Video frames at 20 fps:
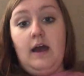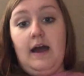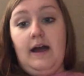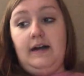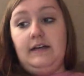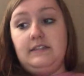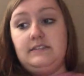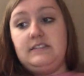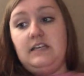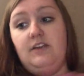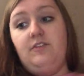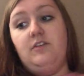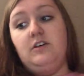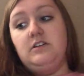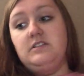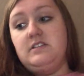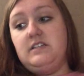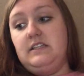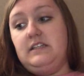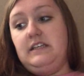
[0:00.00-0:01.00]
as he
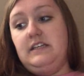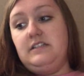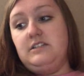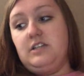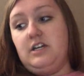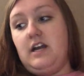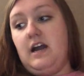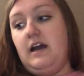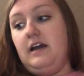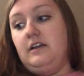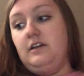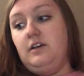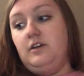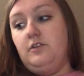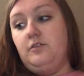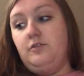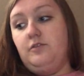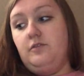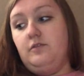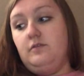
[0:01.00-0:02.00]
feels that these are kind
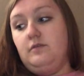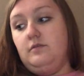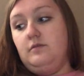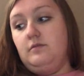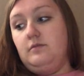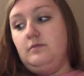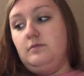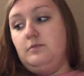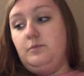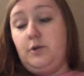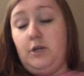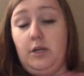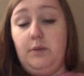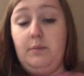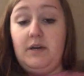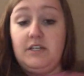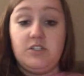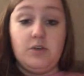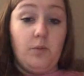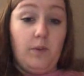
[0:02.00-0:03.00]
of pretty
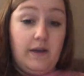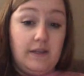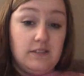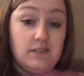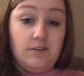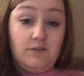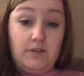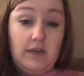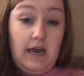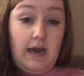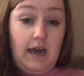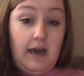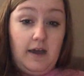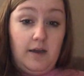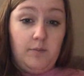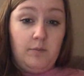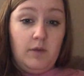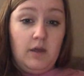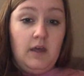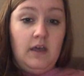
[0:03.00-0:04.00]
much a waste of
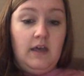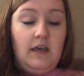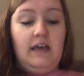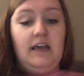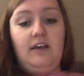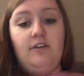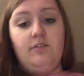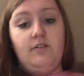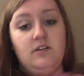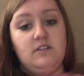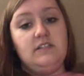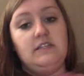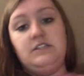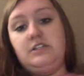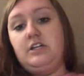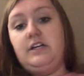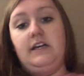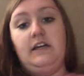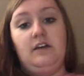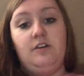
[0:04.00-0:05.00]
time. He feels that
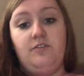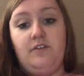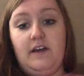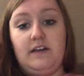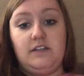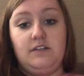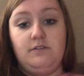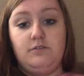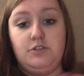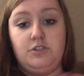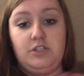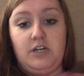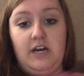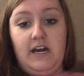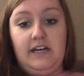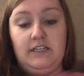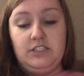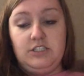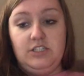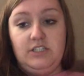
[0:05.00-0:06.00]
they're ineffective
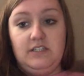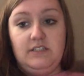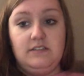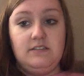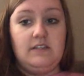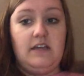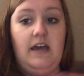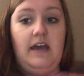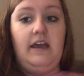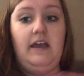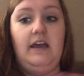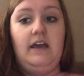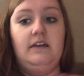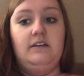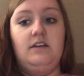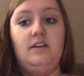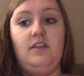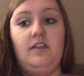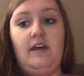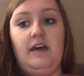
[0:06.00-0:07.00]
strategies,
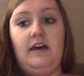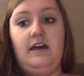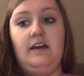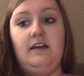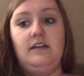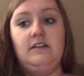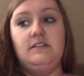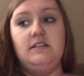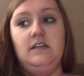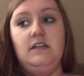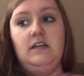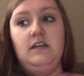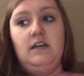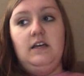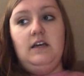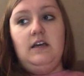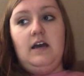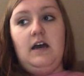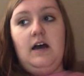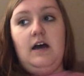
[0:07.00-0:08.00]
and that
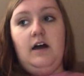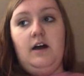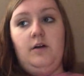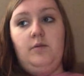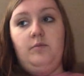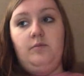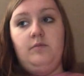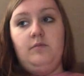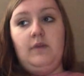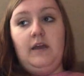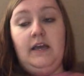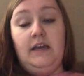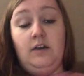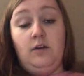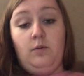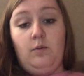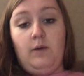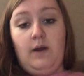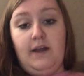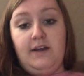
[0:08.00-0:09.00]
in
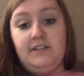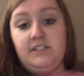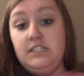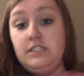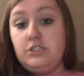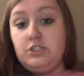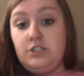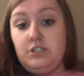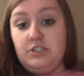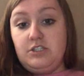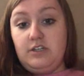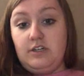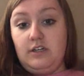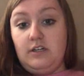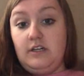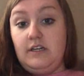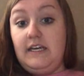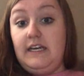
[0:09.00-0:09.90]
a way teachers are